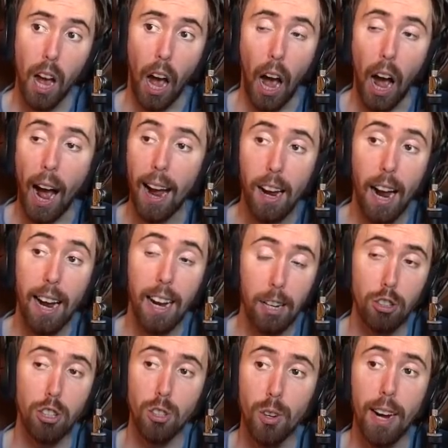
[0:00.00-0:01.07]
I
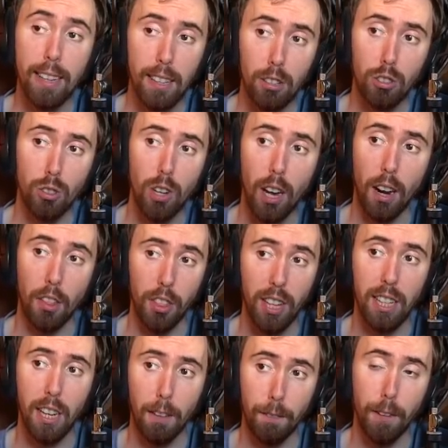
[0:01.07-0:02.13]
actually like this a lot. I
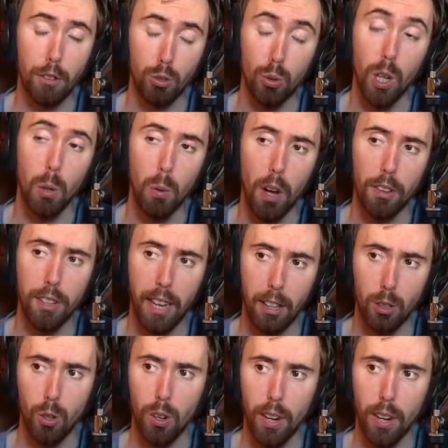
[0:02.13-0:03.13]
think that it fits really well together,